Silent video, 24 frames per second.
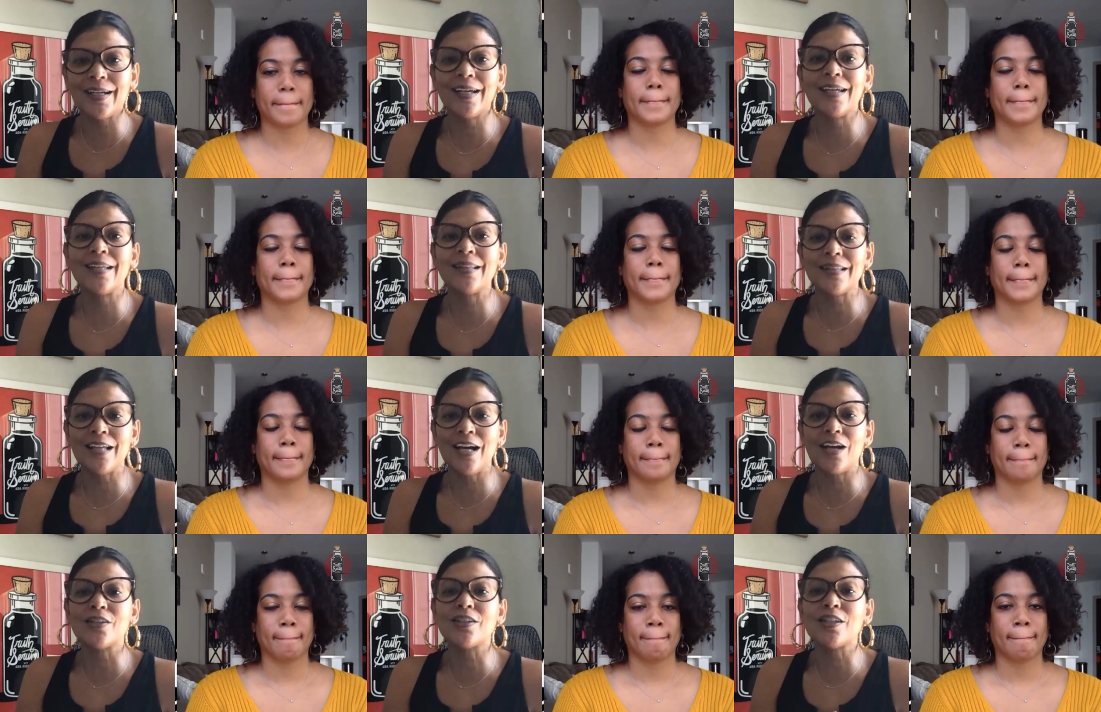
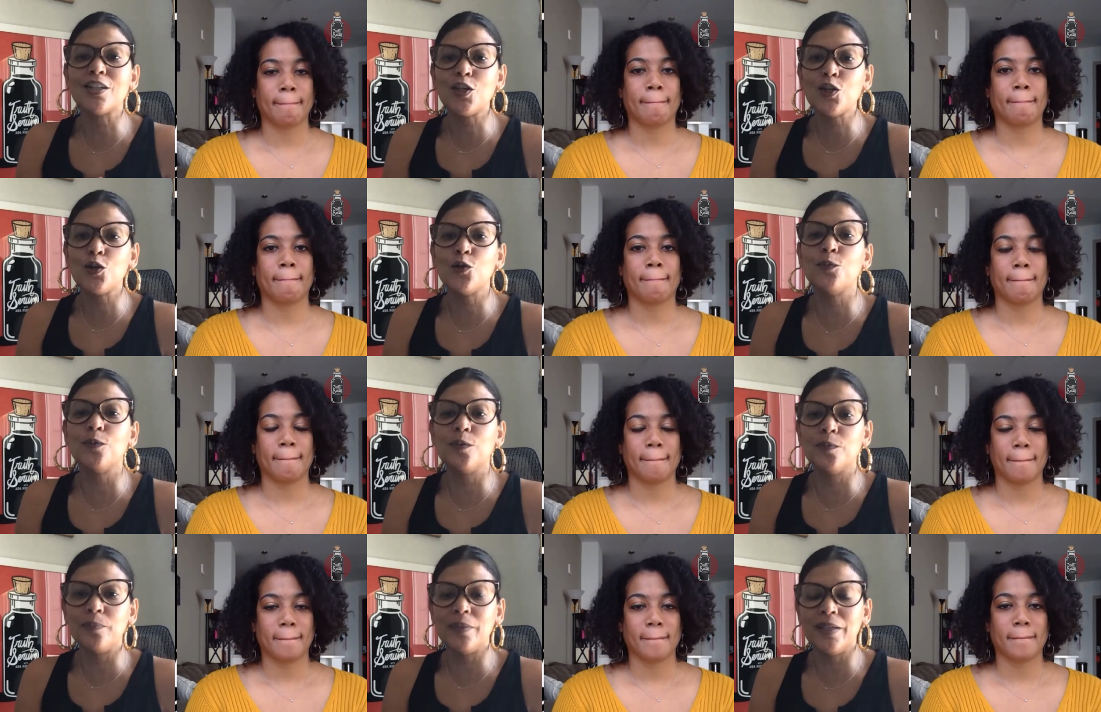Speaker 1: 28,000
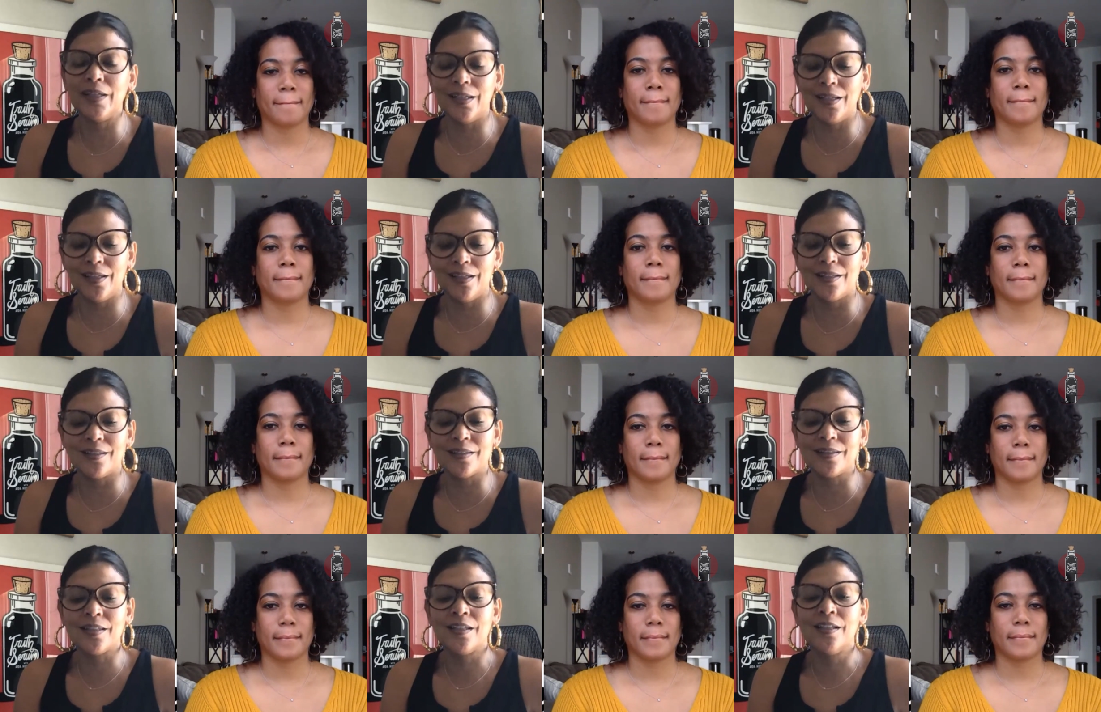human
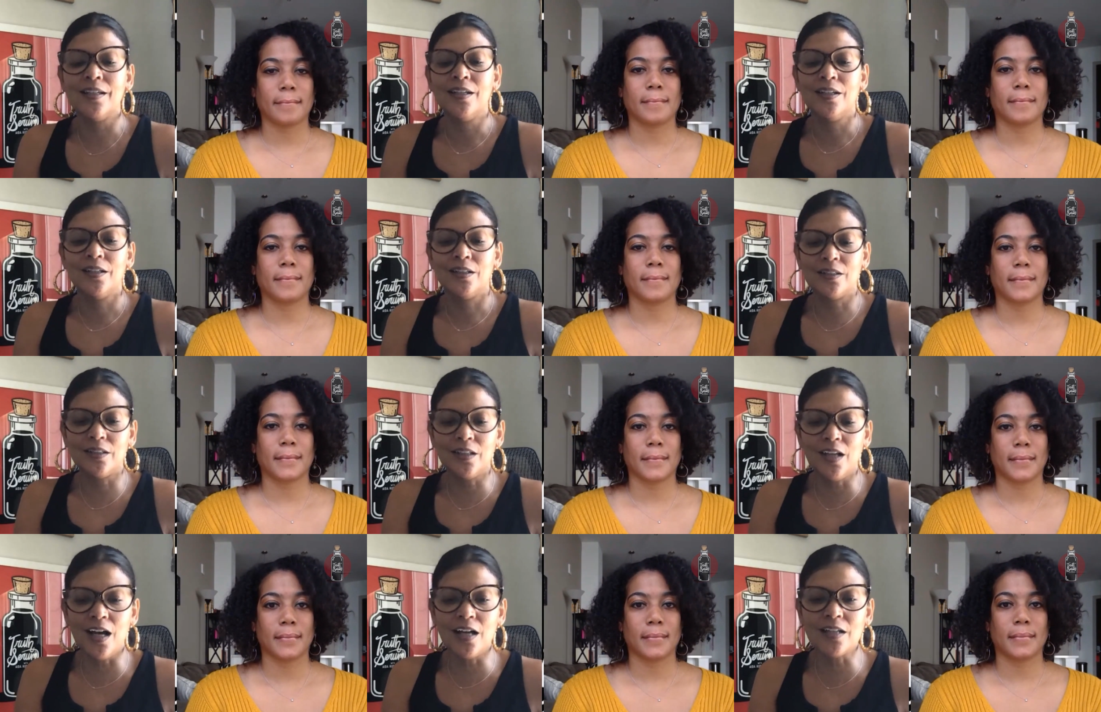beings
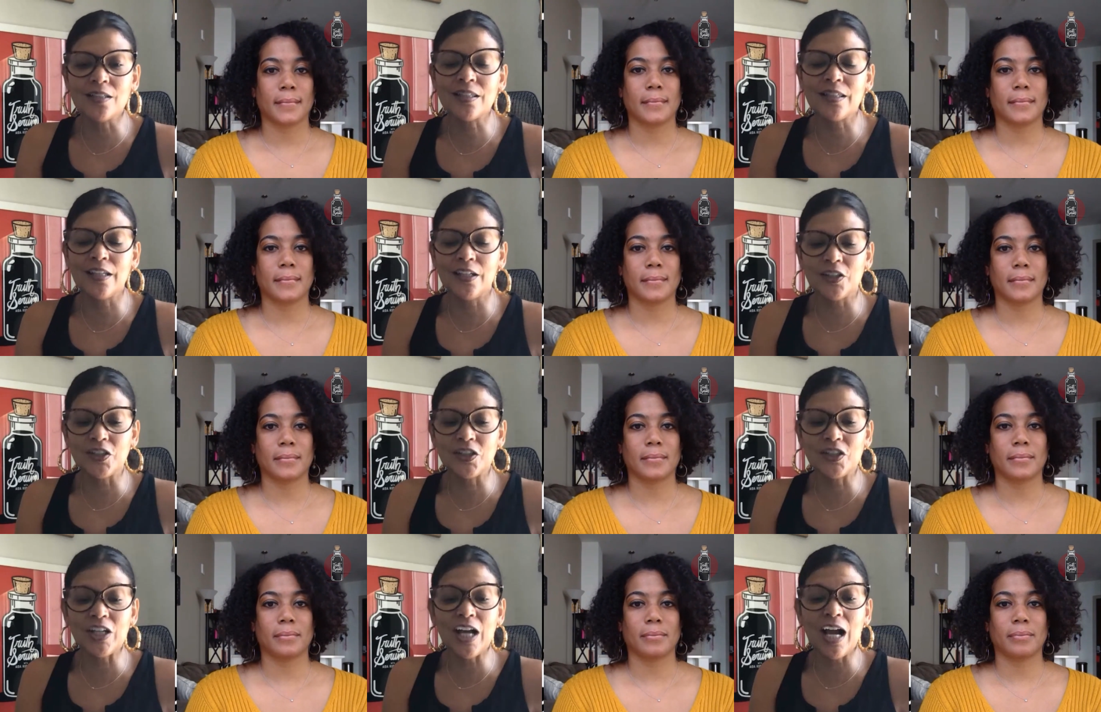
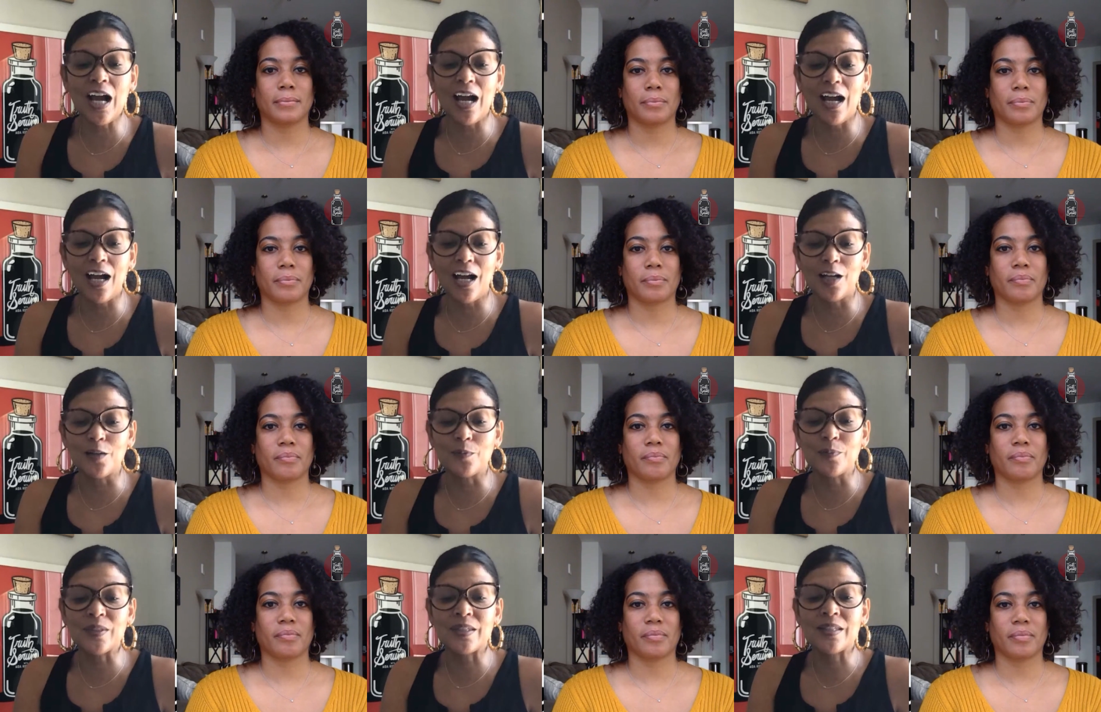lost their
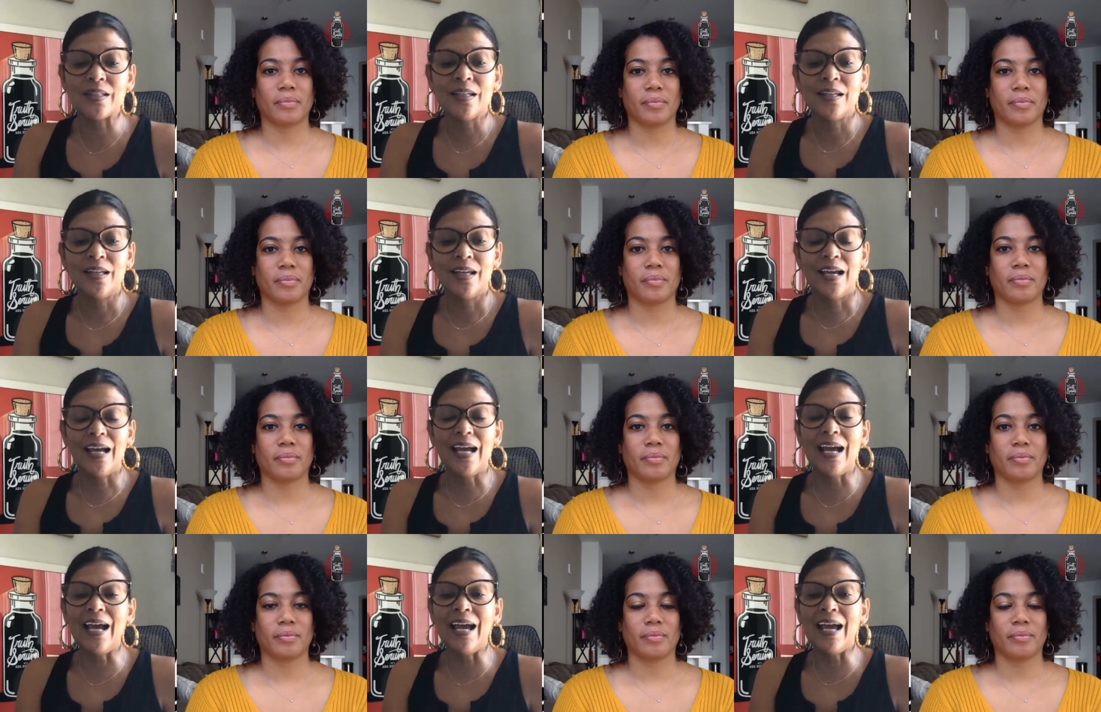jobs
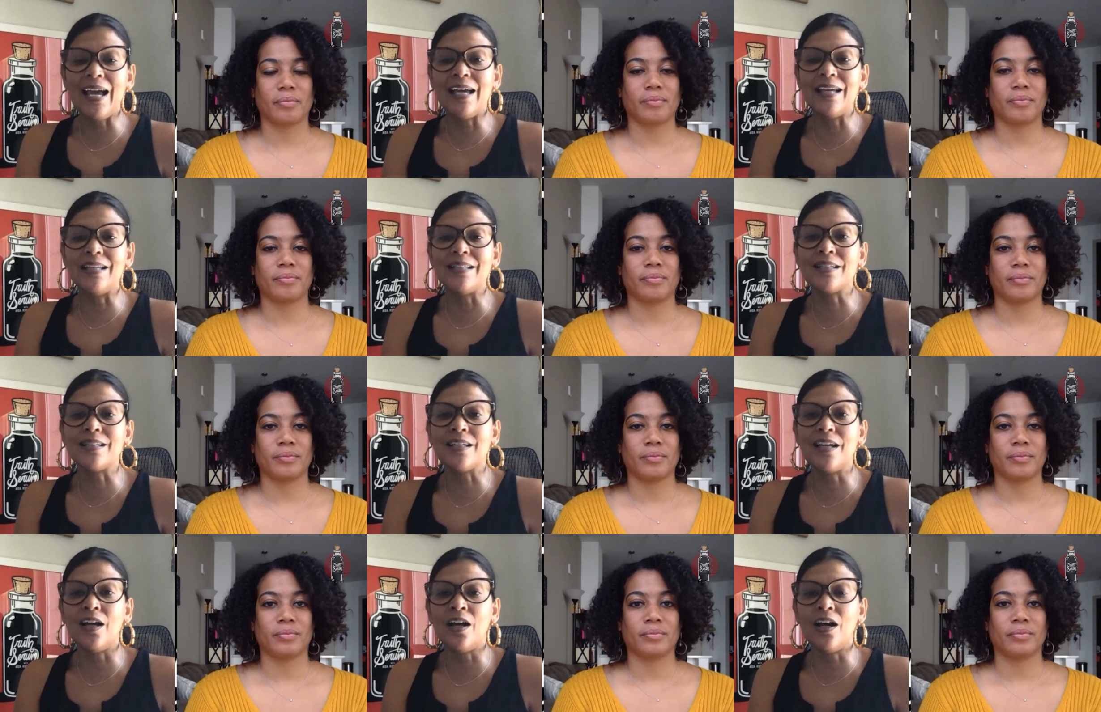
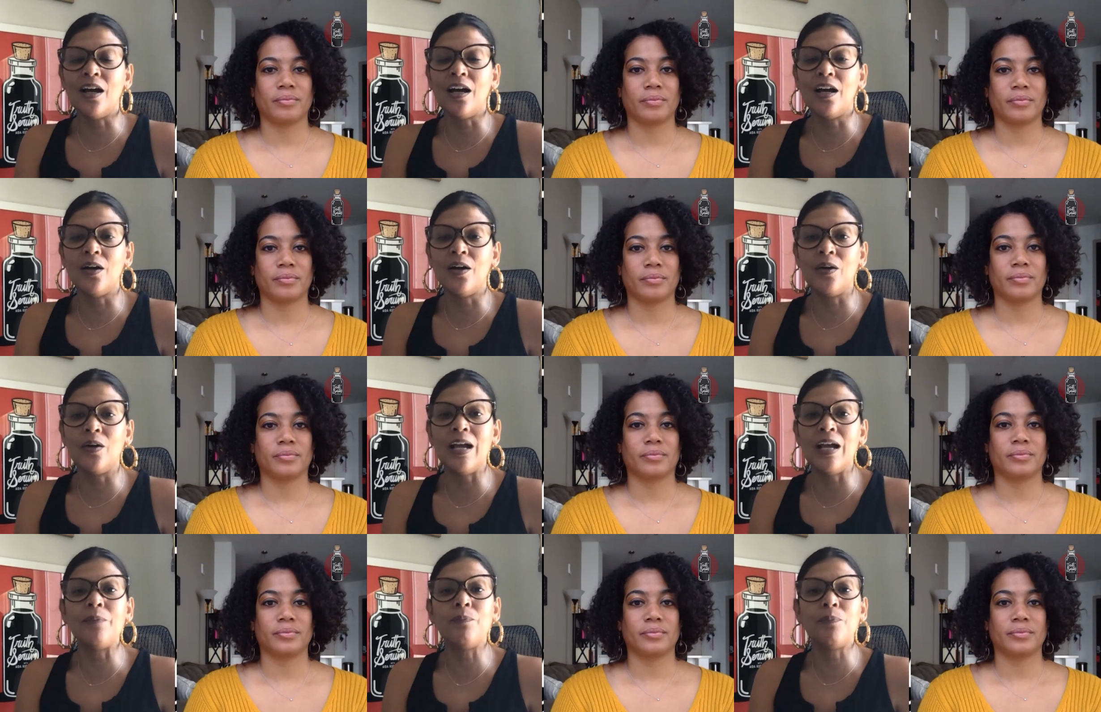and
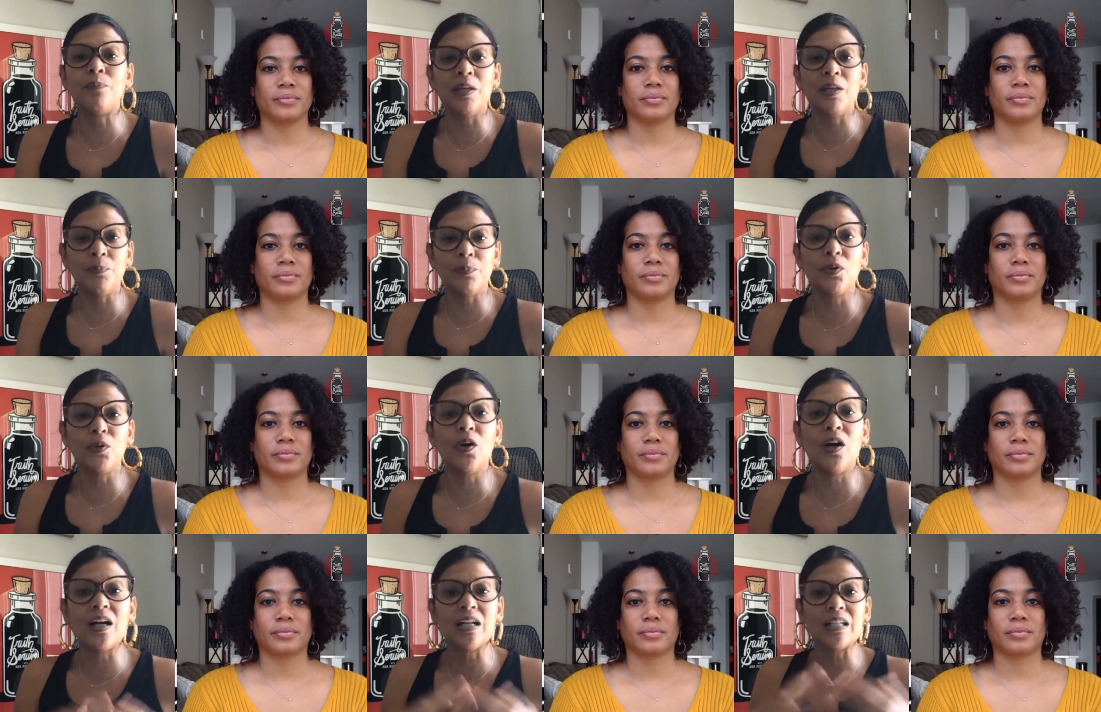uh, and
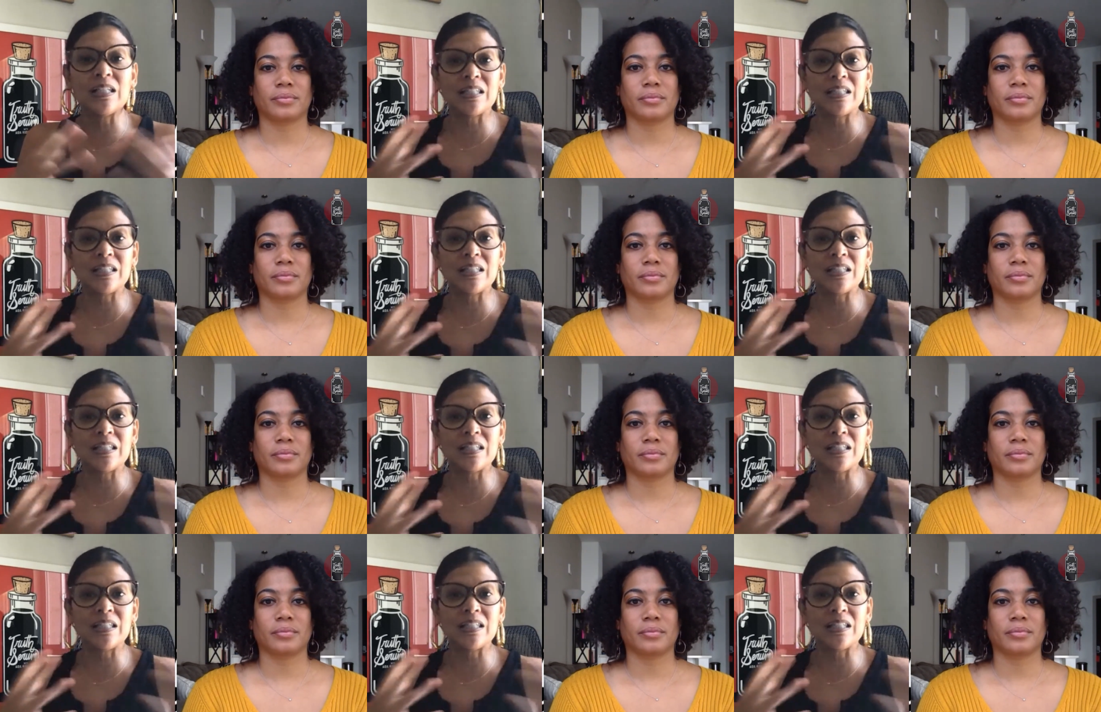people are